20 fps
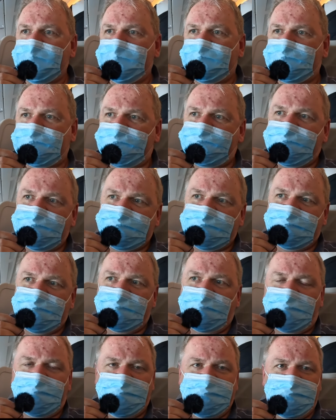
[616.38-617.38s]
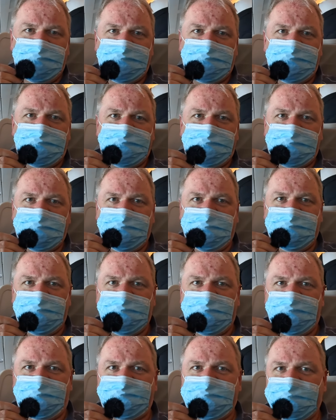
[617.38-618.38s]
So I fancied to go on the
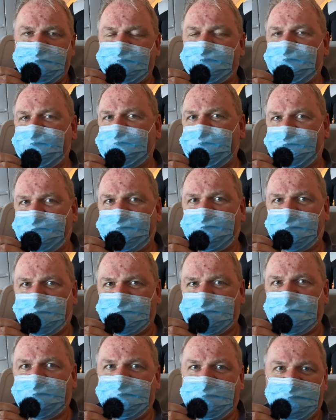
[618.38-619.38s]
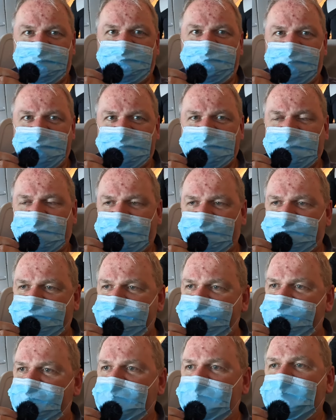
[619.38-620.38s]
Lufthansa 747 in first class.
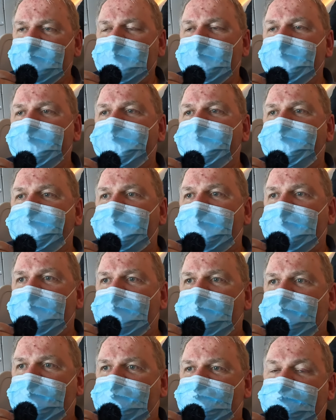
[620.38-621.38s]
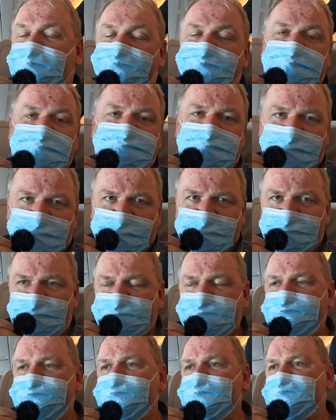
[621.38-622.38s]
So I redeemed my
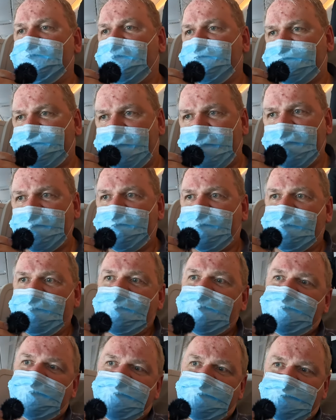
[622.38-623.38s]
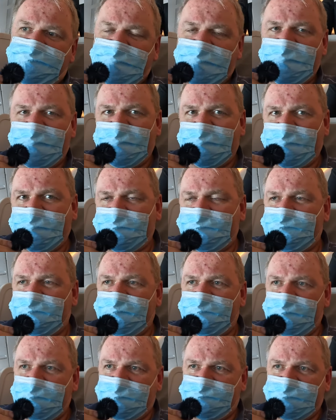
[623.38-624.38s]
miles. So I was flying back fairly late
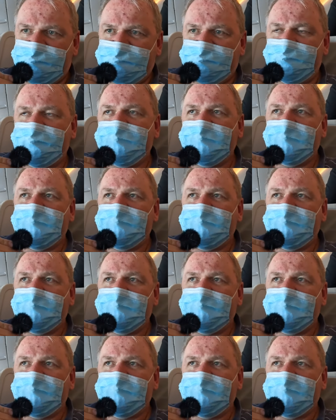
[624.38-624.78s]
in the evening.